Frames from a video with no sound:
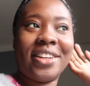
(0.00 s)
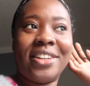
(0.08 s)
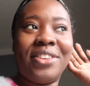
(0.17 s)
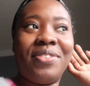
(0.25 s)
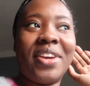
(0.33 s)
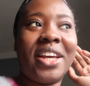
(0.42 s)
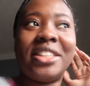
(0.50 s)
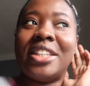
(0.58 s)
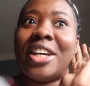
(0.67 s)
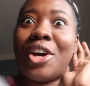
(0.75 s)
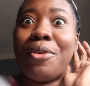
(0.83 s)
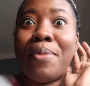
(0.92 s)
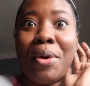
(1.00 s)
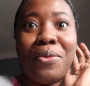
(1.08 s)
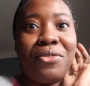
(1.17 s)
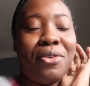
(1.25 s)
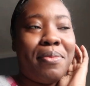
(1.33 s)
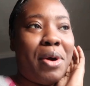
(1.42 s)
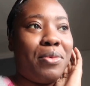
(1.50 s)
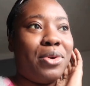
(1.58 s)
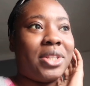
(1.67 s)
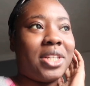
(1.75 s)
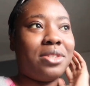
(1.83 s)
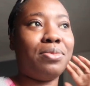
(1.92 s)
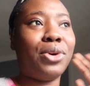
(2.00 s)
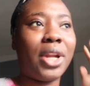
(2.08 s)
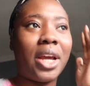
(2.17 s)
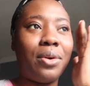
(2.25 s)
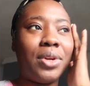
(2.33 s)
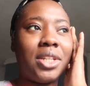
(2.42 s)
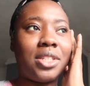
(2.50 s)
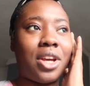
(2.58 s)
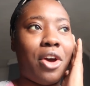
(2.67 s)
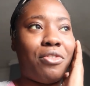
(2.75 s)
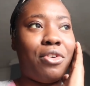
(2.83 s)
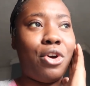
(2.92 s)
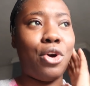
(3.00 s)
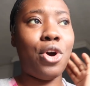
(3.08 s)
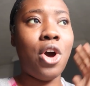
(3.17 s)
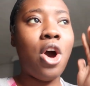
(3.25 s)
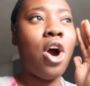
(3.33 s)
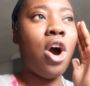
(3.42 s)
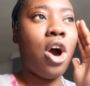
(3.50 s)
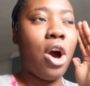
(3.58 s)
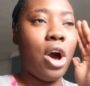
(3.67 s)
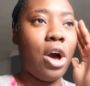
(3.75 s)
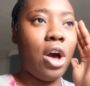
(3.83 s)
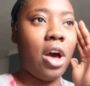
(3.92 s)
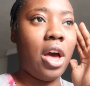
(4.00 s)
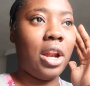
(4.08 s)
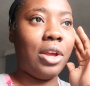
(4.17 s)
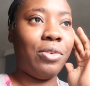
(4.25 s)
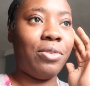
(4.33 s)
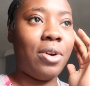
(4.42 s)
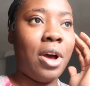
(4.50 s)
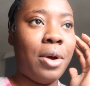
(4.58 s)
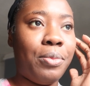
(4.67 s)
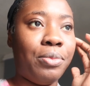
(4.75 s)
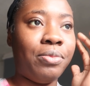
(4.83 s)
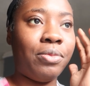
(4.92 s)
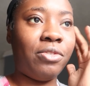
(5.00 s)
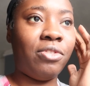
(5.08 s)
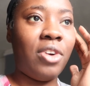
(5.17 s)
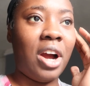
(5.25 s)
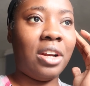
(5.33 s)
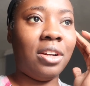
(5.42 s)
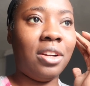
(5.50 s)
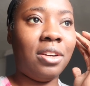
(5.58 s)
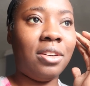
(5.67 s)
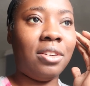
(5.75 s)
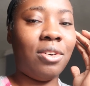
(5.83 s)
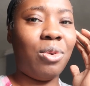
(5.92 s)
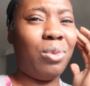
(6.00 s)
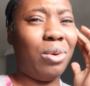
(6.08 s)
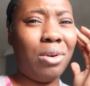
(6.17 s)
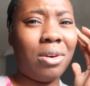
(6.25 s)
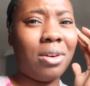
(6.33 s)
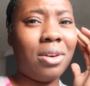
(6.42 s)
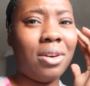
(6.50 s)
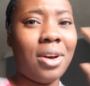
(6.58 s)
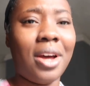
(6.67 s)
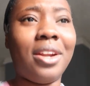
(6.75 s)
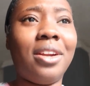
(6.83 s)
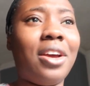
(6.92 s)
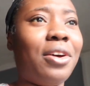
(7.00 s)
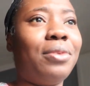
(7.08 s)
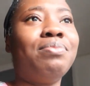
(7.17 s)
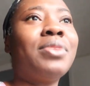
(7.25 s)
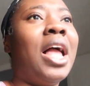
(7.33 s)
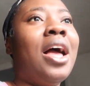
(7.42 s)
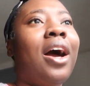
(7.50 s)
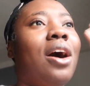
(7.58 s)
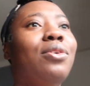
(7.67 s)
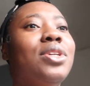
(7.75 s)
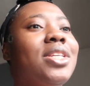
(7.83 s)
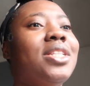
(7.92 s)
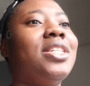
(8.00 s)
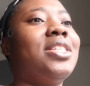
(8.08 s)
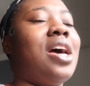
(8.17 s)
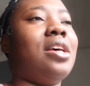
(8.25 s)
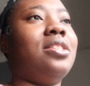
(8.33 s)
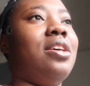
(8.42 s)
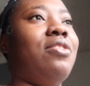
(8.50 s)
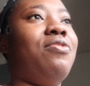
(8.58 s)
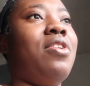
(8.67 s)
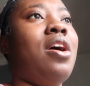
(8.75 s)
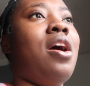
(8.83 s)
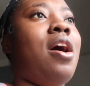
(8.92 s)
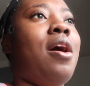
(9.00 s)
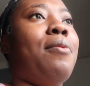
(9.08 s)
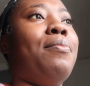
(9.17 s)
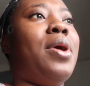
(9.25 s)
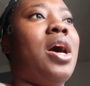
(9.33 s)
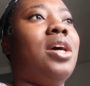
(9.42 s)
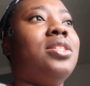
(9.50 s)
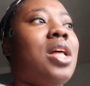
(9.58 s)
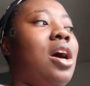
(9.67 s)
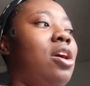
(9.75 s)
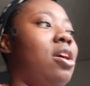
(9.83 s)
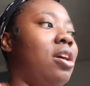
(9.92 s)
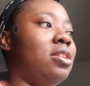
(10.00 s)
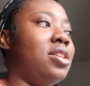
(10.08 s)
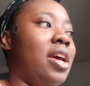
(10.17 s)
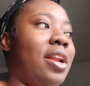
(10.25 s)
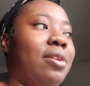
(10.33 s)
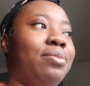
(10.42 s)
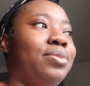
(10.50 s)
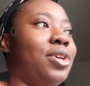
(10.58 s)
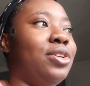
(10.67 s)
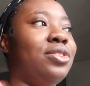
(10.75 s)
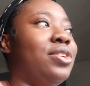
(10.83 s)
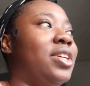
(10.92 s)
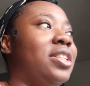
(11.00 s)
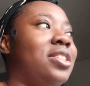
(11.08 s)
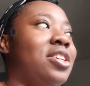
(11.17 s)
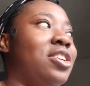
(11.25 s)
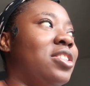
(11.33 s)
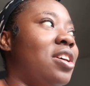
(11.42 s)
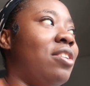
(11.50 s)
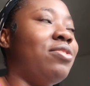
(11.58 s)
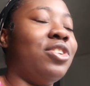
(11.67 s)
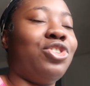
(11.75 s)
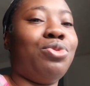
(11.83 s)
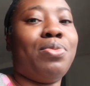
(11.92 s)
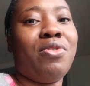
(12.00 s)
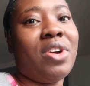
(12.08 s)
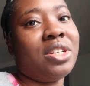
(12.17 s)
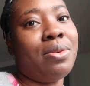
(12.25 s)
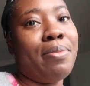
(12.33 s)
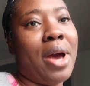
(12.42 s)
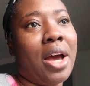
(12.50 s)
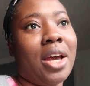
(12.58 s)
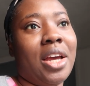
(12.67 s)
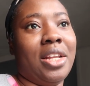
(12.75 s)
Good thing I didn't go for my walk this morning. I wanted to go for an early run or walk. I don't know. I was indecisive. But I was like, oh, Zainab, don't do that to yourself, because you'll be rushing back.